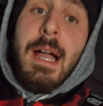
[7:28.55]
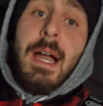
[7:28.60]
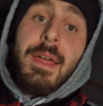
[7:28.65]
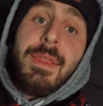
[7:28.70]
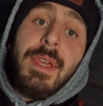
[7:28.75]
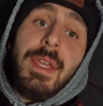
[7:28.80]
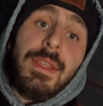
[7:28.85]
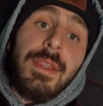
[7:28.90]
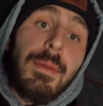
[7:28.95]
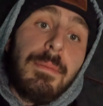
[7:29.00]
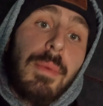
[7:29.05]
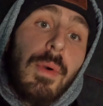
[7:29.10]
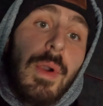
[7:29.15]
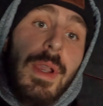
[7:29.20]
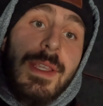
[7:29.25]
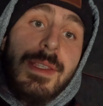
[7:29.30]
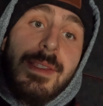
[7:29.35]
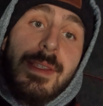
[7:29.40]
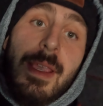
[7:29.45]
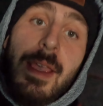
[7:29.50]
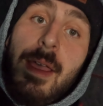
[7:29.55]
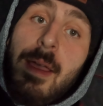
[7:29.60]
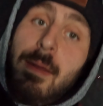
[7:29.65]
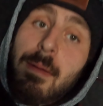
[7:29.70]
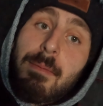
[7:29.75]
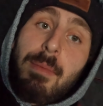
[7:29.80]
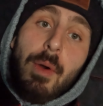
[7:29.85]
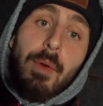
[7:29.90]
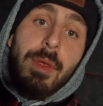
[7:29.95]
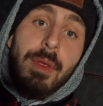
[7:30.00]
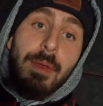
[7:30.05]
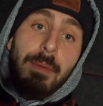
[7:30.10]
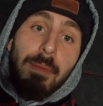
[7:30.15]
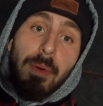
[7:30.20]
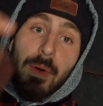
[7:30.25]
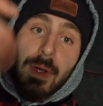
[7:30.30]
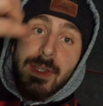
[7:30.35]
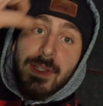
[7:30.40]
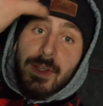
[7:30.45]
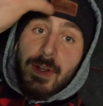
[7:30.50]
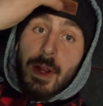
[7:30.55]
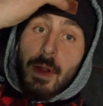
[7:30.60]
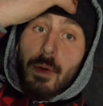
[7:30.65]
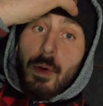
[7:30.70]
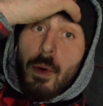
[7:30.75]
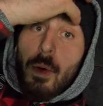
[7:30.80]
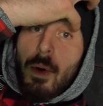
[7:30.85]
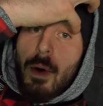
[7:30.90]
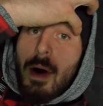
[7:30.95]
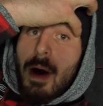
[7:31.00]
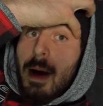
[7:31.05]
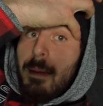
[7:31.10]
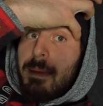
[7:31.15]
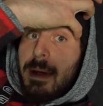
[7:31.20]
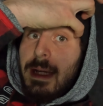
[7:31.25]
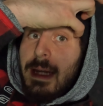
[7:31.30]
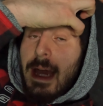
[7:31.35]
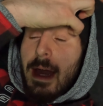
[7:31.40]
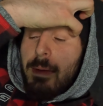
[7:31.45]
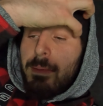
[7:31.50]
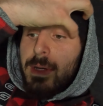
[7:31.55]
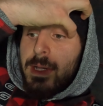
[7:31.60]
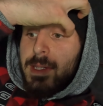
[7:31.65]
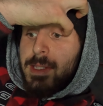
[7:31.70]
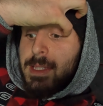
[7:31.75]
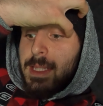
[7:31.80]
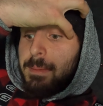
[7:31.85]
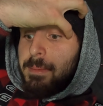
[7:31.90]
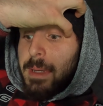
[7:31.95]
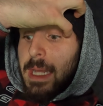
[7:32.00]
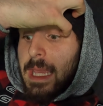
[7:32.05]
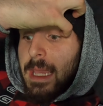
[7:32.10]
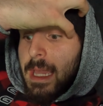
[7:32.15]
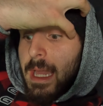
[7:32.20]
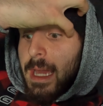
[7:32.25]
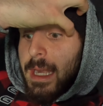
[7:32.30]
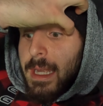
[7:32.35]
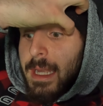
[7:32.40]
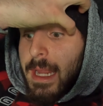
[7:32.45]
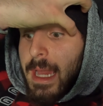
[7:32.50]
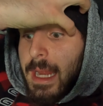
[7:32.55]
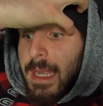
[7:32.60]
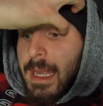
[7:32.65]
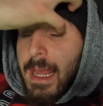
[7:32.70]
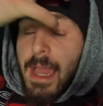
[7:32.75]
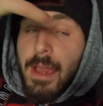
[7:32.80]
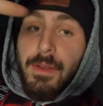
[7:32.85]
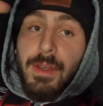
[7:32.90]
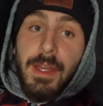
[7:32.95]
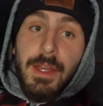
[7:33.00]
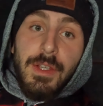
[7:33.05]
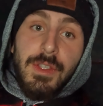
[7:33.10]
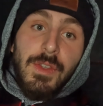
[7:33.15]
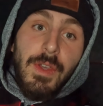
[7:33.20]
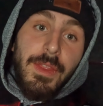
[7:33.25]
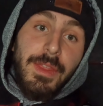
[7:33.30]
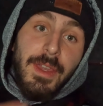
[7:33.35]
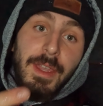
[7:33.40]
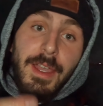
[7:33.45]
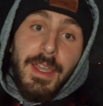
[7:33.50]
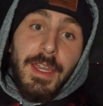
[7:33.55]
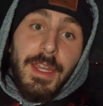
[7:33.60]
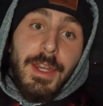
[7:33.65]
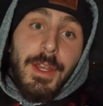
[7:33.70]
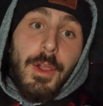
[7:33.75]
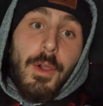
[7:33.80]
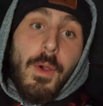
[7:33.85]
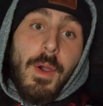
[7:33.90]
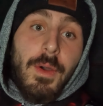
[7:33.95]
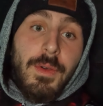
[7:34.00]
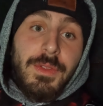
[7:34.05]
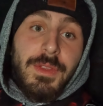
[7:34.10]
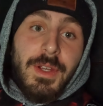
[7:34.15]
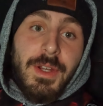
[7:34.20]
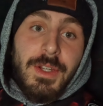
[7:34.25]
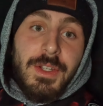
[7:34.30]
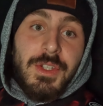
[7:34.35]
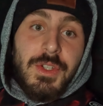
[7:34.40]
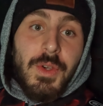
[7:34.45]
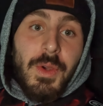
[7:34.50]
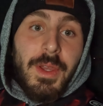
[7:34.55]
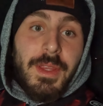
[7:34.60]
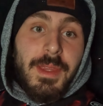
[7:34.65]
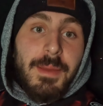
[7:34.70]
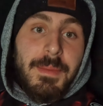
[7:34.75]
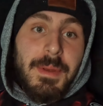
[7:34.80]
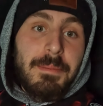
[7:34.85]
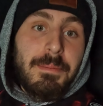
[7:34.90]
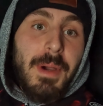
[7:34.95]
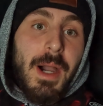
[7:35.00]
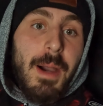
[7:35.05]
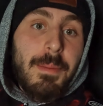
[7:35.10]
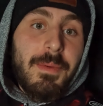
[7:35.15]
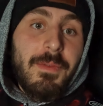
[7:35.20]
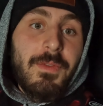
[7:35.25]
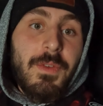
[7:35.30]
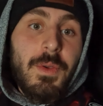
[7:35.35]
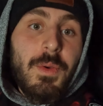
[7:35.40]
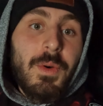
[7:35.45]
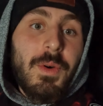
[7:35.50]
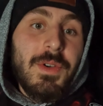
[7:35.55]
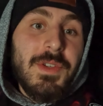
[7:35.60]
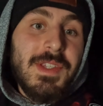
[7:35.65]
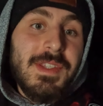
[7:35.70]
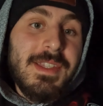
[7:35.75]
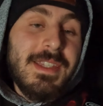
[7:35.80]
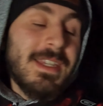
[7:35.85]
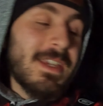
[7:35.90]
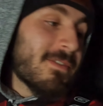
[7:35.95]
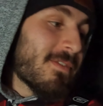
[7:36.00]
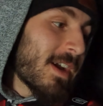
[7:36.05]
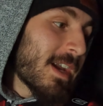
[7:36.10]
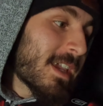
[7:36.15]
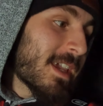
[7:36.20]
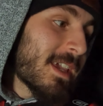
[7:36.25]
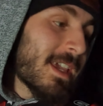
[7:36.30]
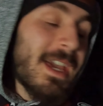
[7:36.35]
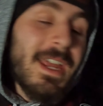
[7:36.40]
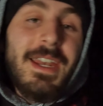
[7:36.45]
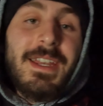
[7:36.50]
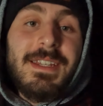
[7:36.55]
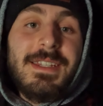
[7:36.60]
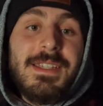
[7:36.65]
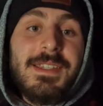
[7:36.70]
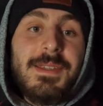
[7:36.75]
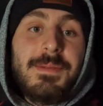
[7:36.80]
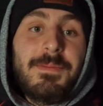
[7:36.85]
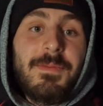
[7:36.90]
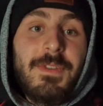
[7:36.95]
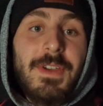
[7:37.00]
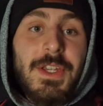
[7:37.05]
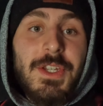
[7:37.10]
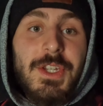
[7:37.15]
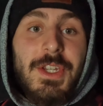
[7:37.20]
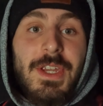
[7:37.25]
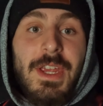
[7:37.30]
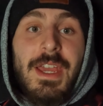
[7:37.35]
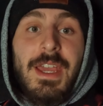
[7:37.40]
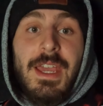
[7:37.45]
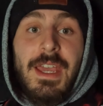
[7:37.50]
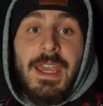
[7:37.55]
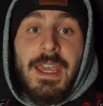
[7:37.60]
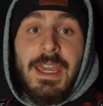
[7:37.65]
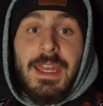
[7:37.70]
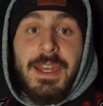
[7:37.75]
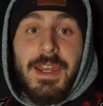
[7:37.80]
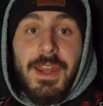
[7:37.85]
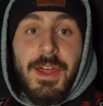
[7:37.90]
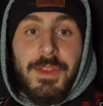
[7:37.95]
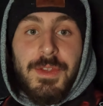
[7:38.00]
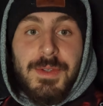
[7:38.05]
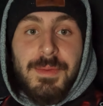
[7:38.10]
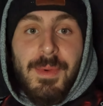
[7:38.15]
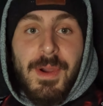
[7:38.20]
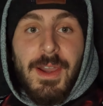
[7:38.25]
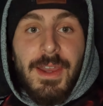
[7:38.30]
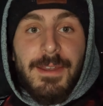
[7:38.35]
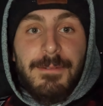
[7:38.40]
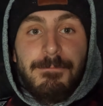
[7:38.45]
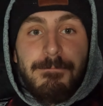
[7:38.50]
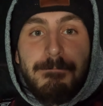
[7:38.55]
I think the boys, both of the boys are out hole hopping now because the bite kind of died down here. So I think I'm going to go out there and join them and pop a few holes and see if I can get into some fish in another spot.